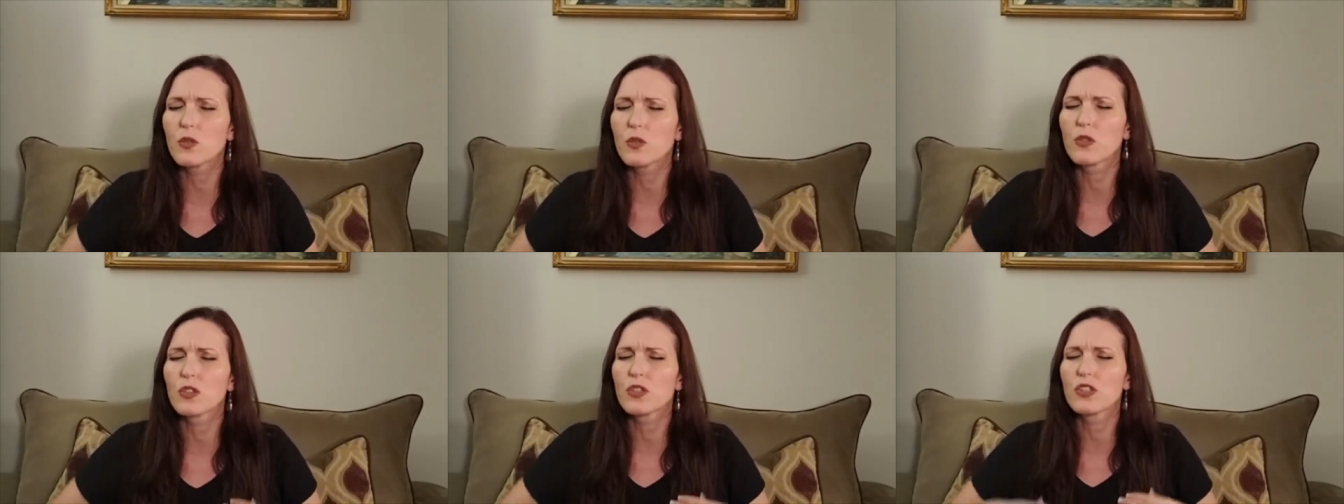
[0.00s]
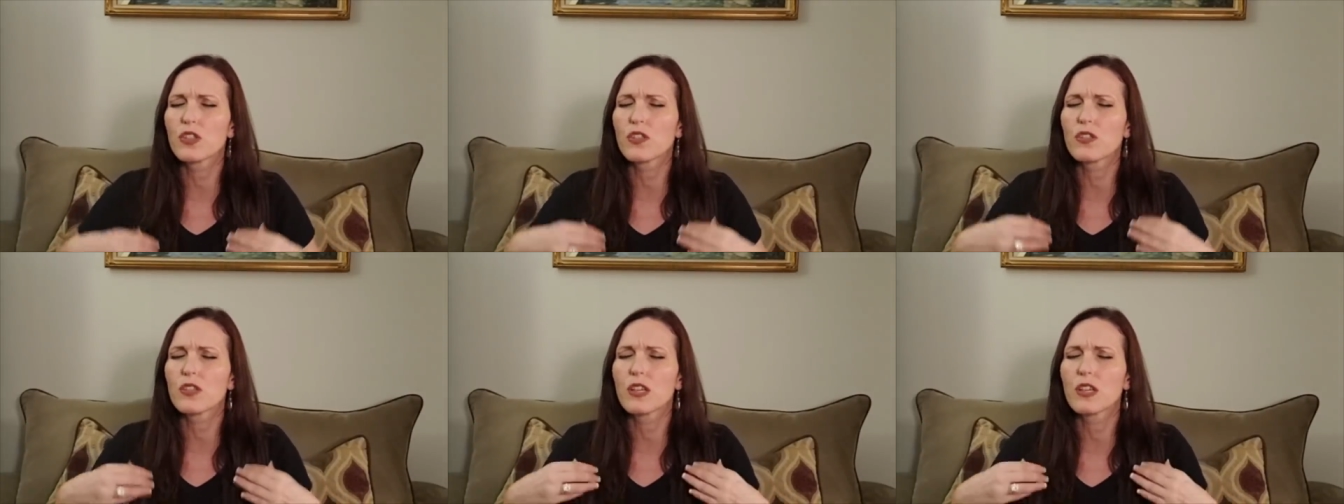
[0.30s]
Lord,
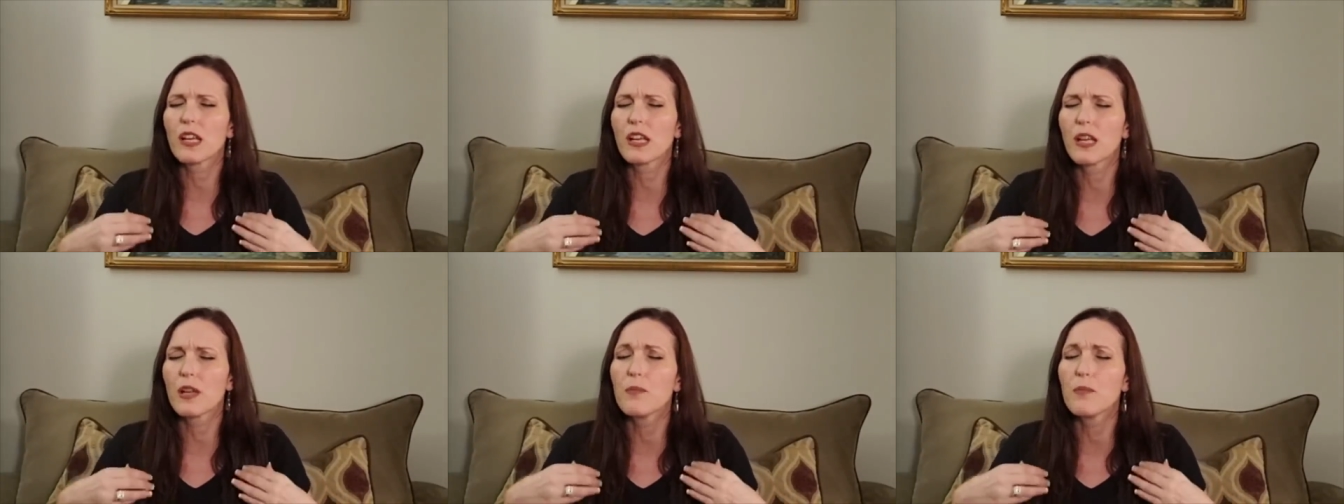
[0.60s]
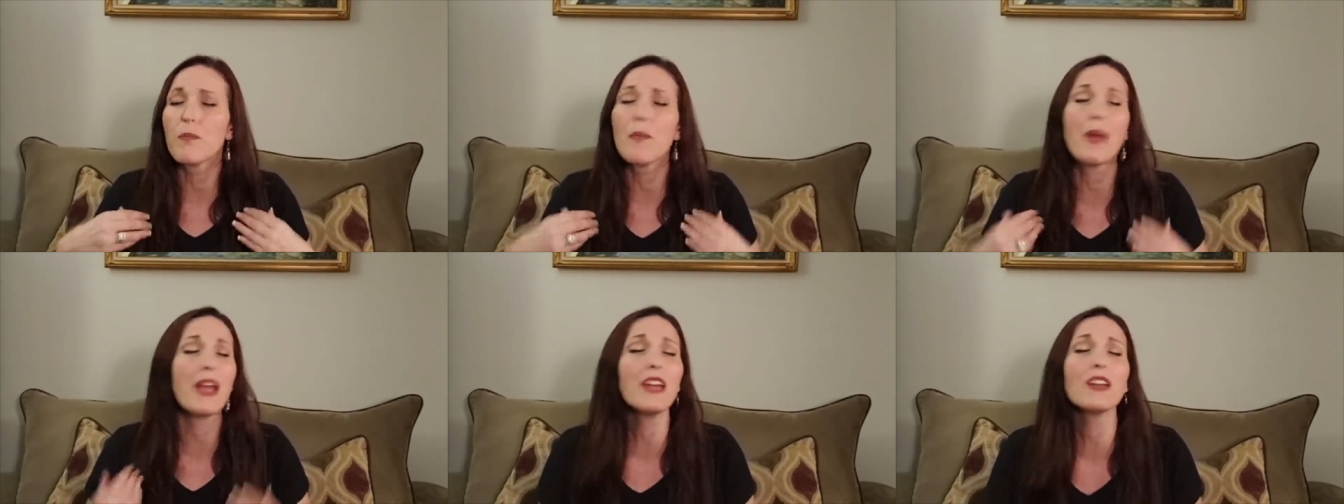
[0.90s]
so that it
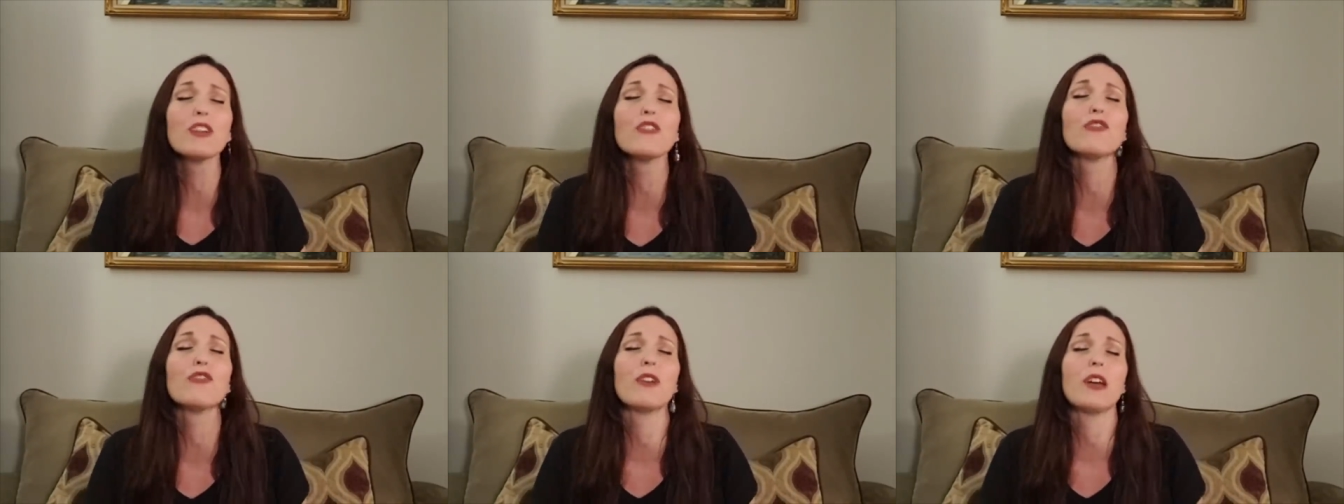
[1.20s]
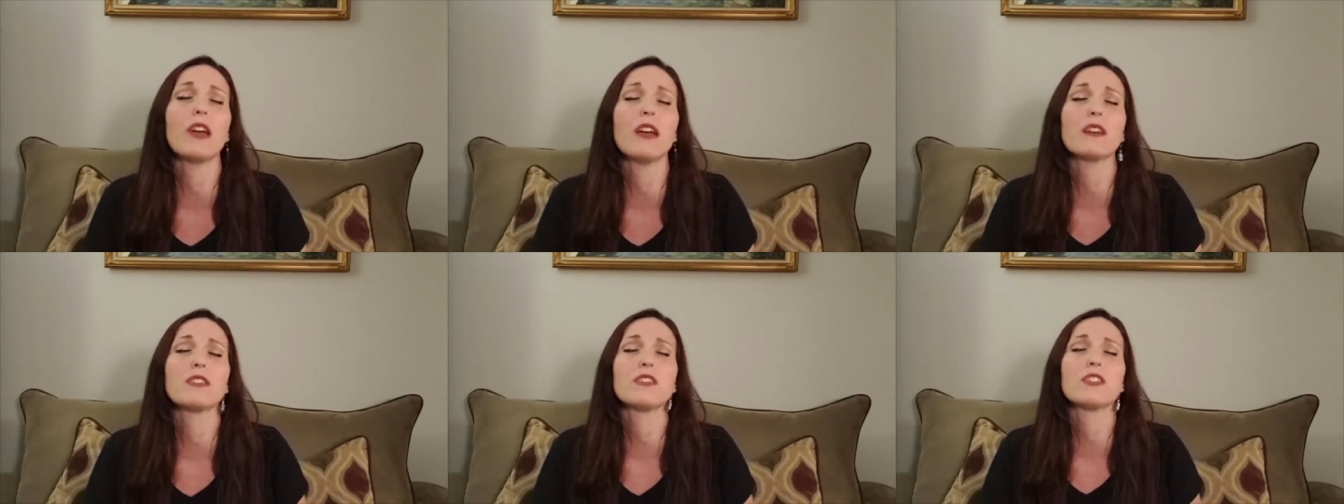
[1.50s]
can
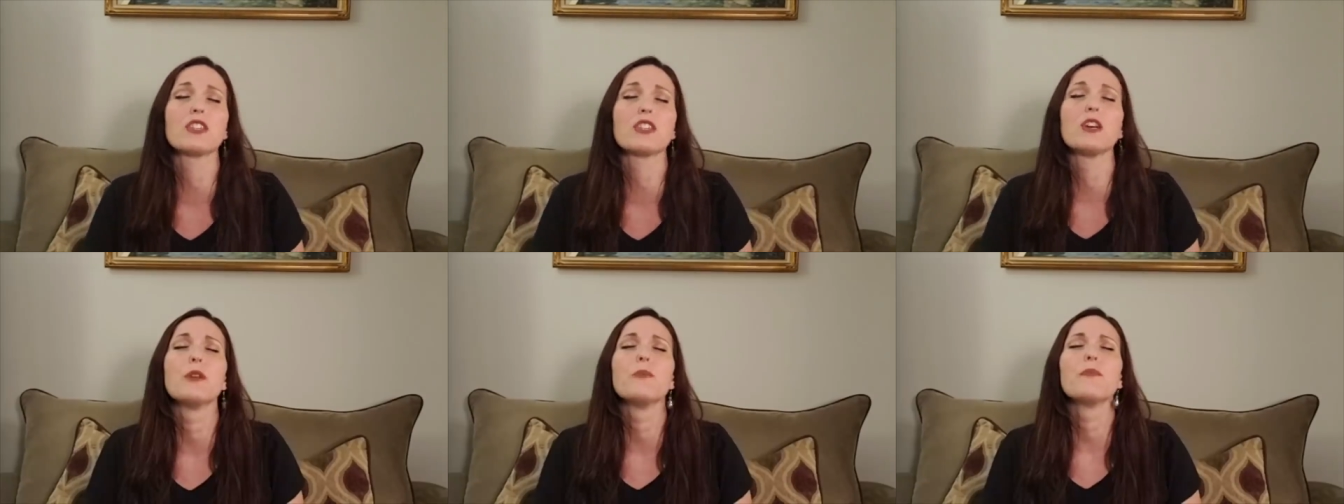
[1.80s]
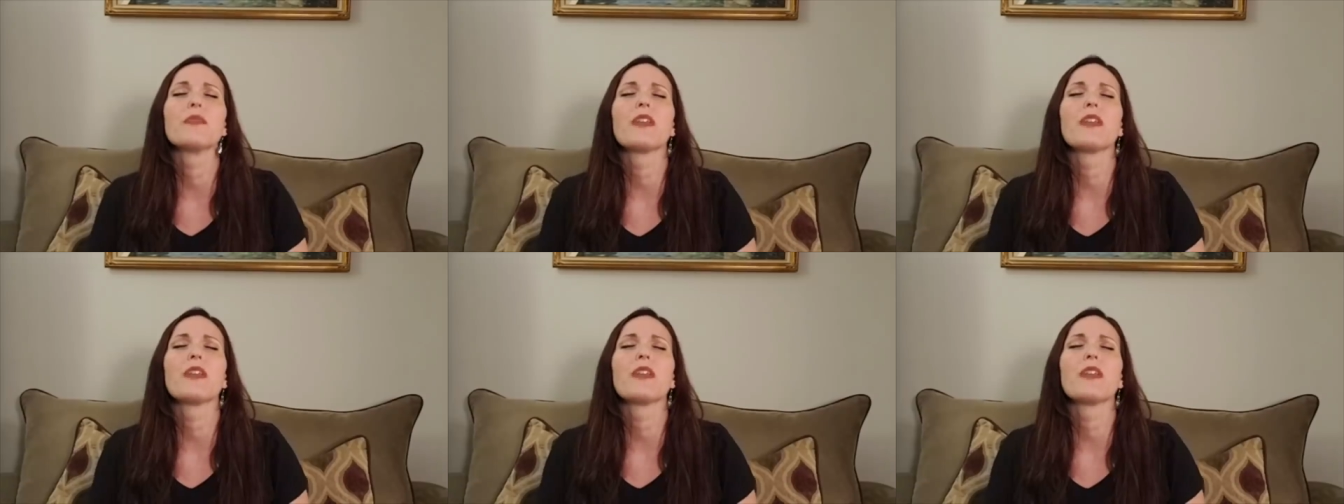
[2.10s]
manifest.